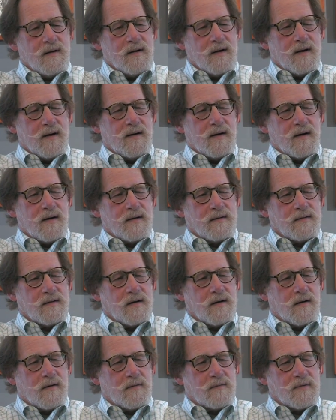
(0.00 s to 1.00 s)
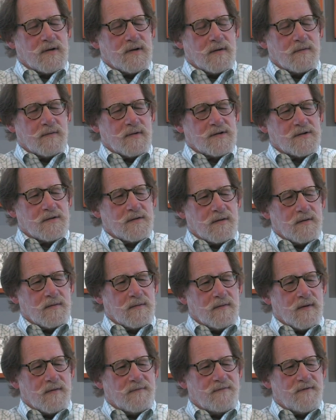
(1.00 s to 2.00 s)
which
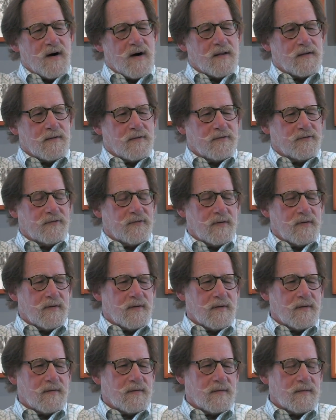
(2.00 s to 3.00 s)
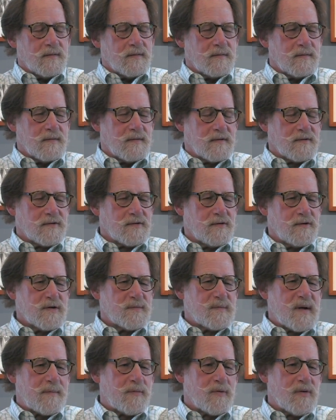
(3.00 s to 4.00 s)
your father is this
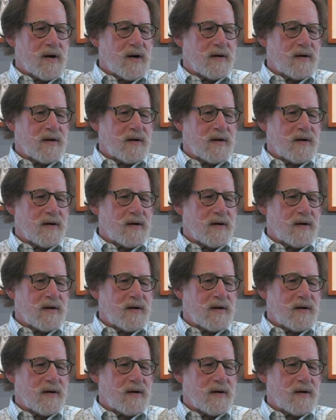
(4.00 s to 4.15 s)
newspaper